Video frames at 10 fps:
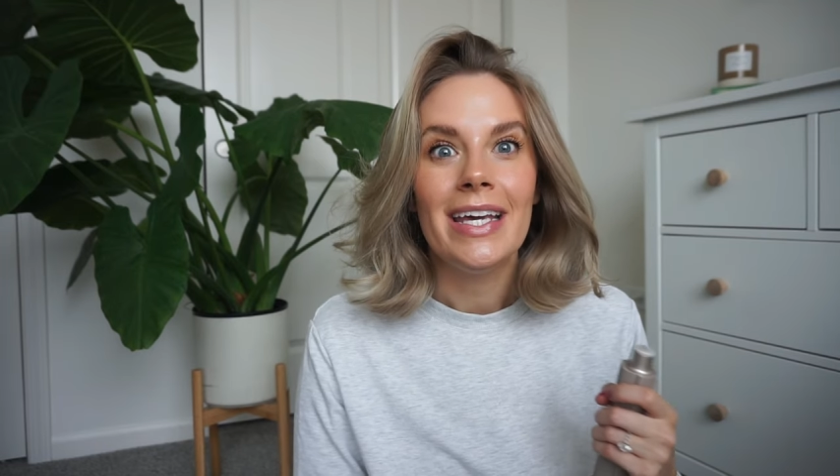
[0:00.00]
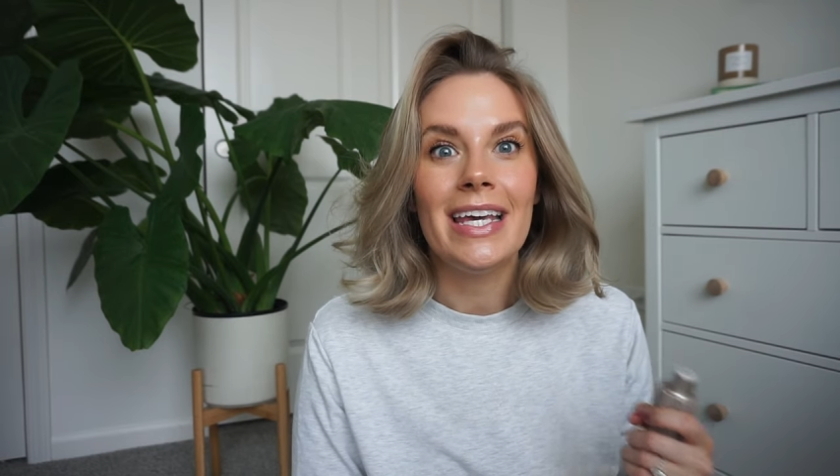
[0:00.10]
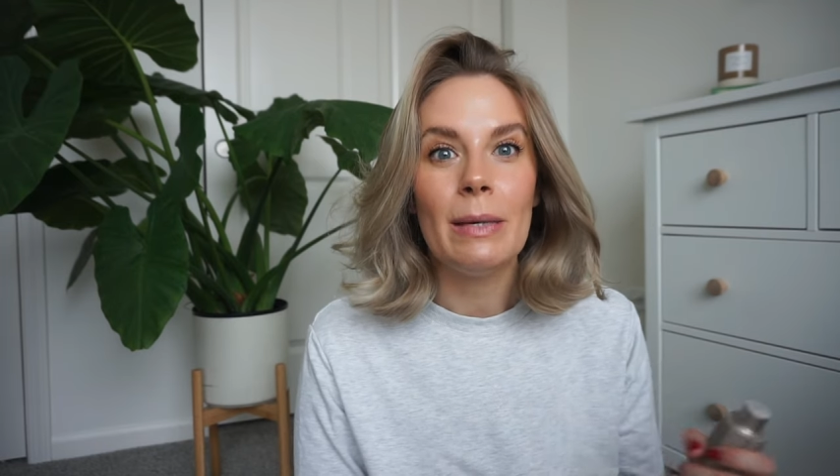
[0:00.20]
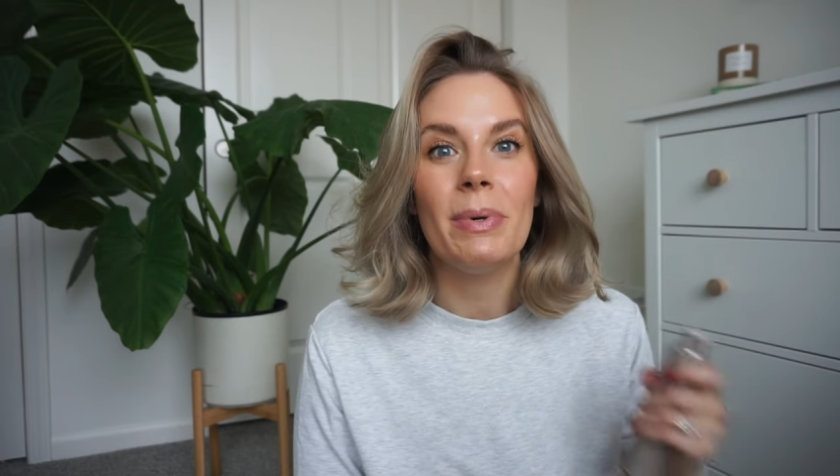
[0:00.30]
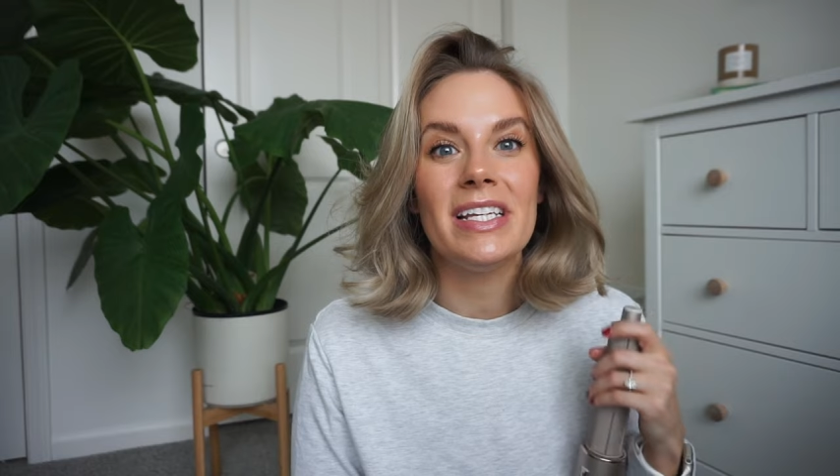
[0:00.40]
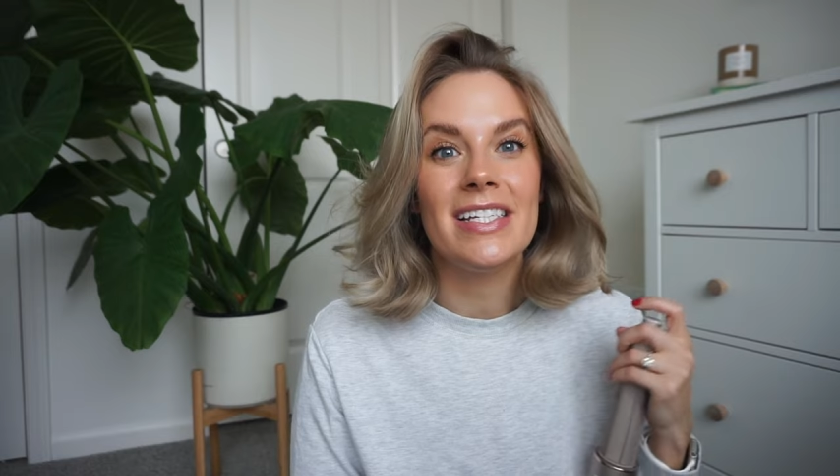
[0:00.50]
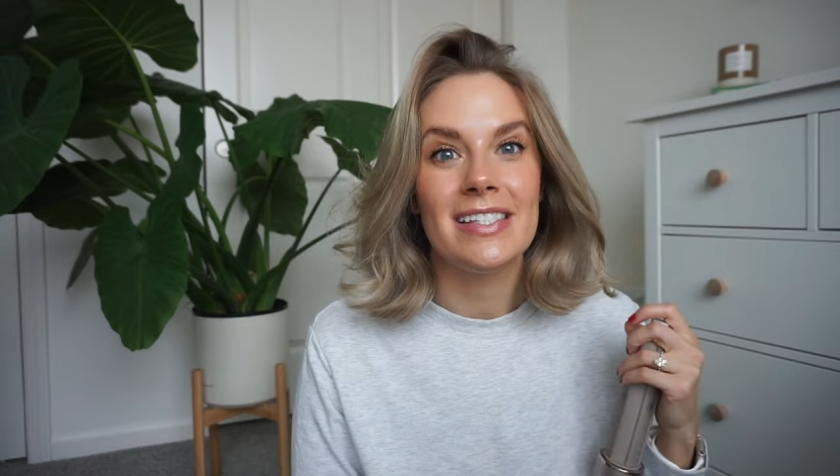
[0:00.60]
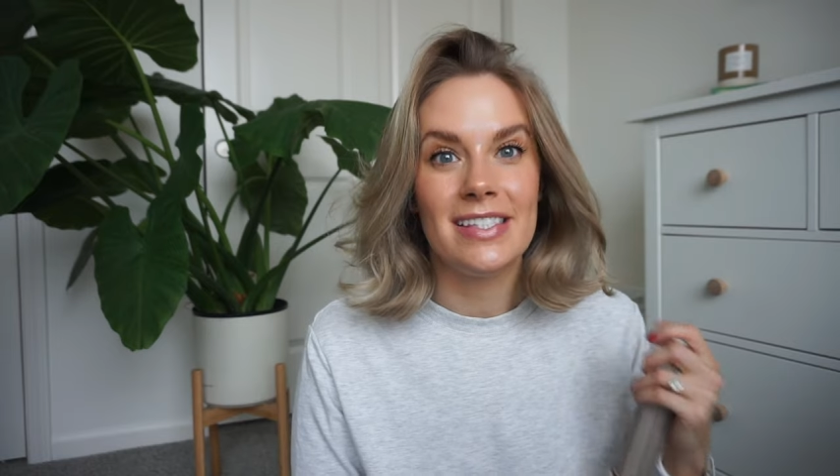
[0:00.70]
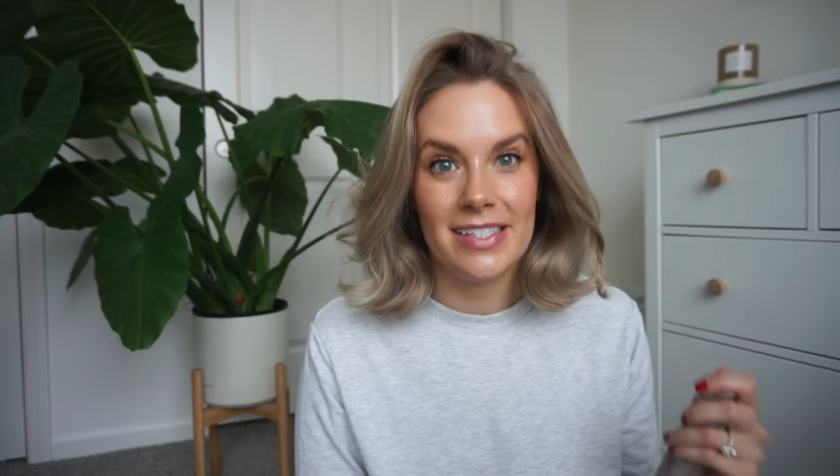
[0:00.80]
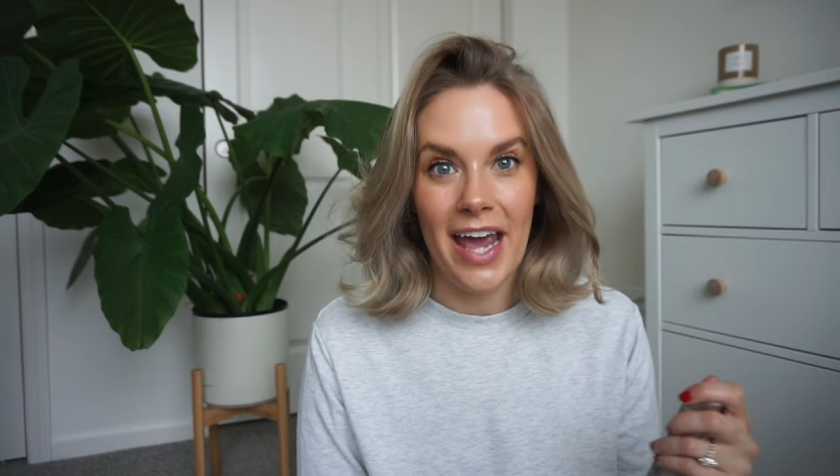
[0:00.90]
keep it to
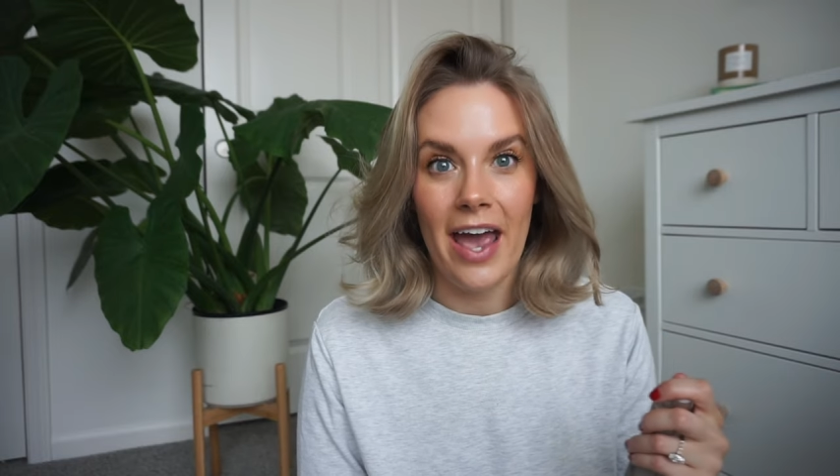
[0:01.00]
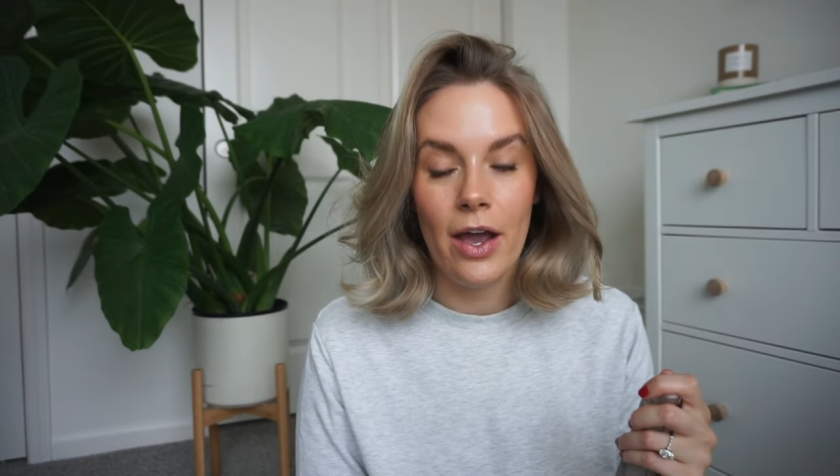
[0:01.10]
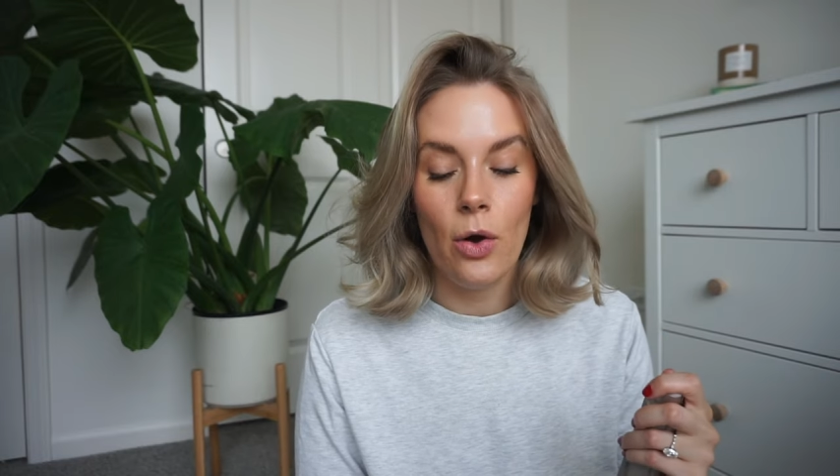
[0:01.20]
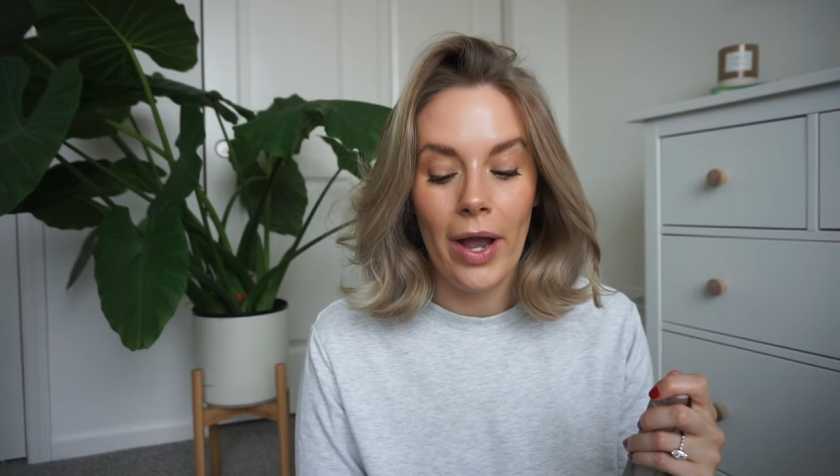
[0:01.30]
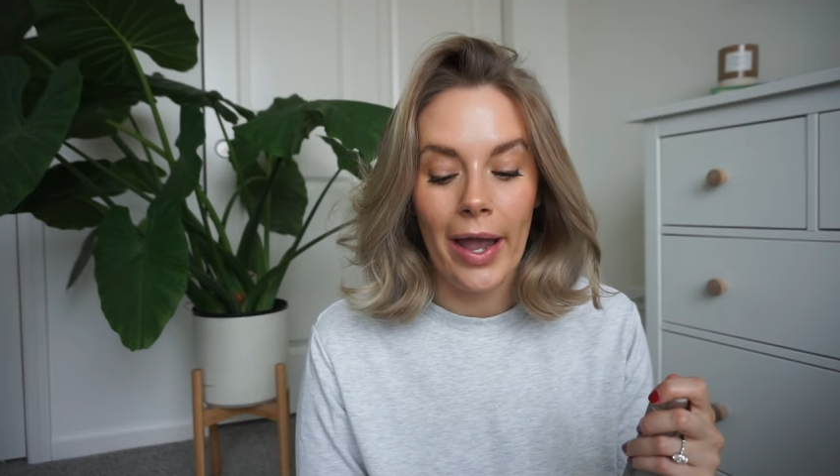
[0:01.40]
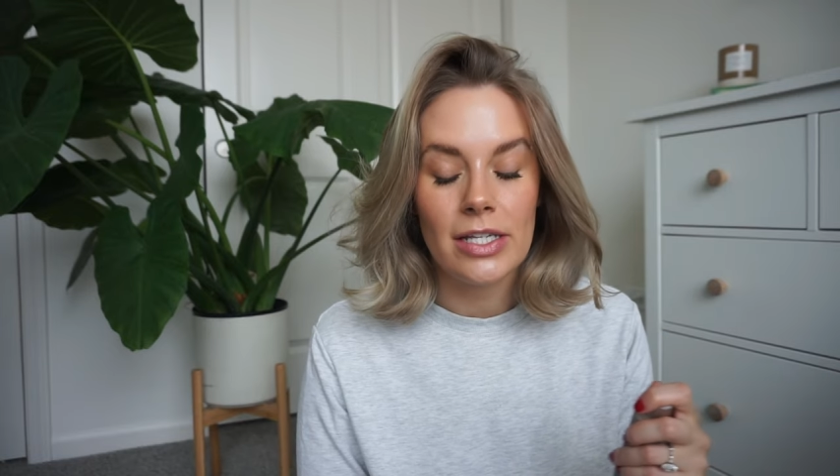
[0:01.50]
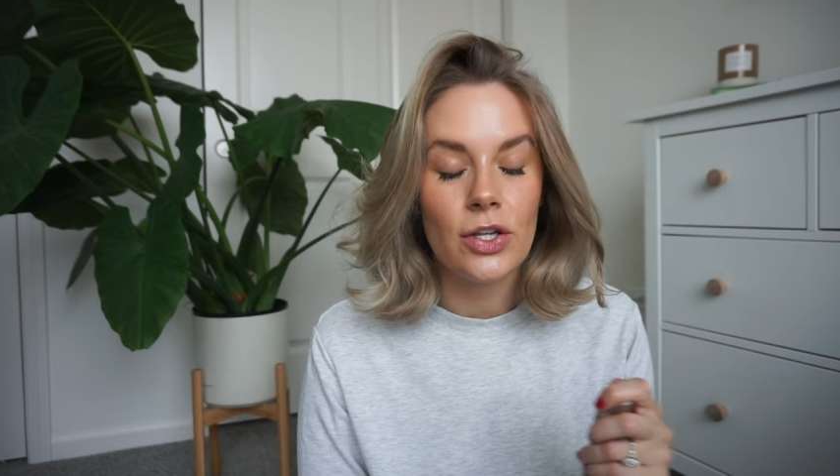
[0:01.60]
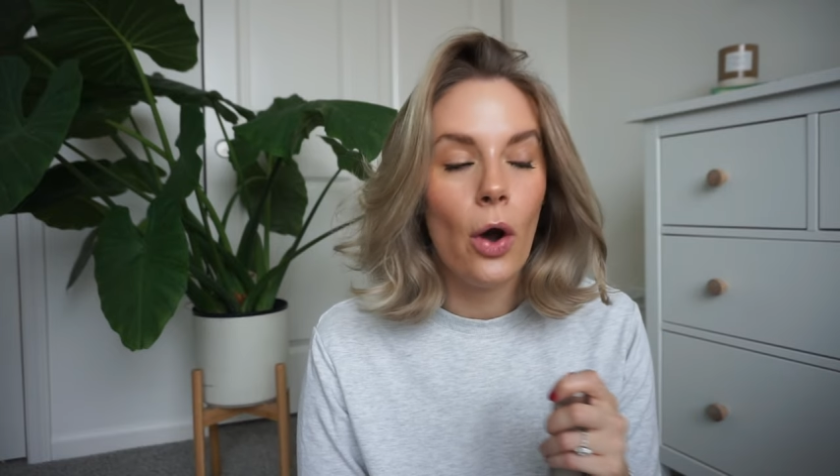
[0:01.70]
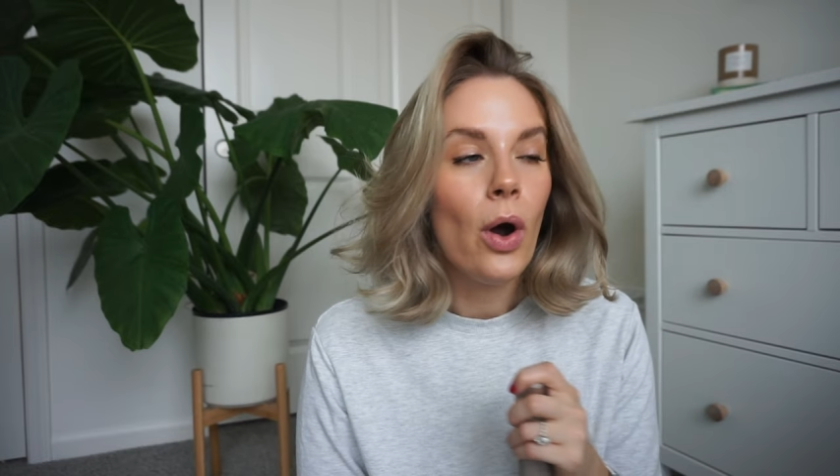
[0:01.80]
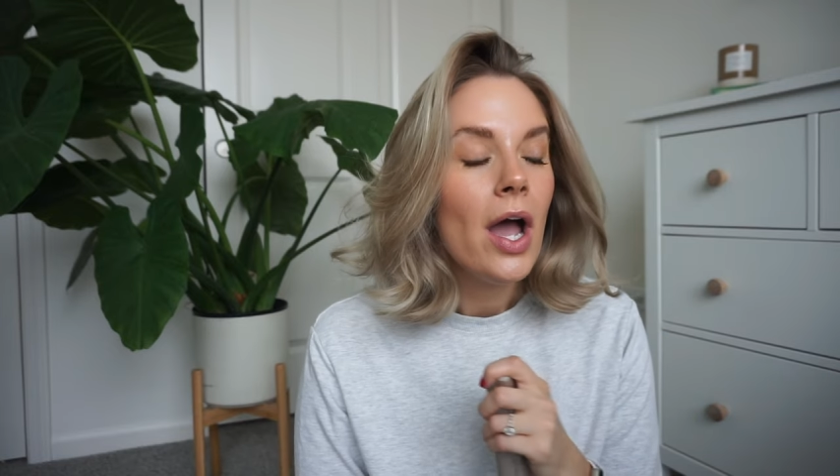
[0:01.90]
stay, okay?
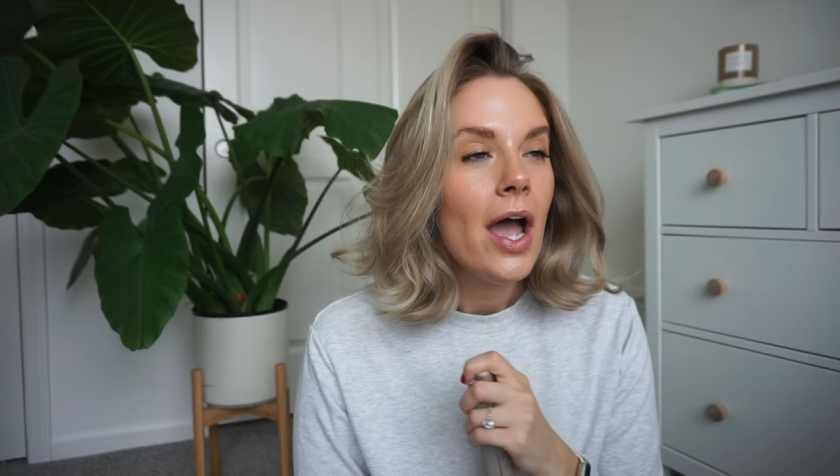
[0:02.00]
So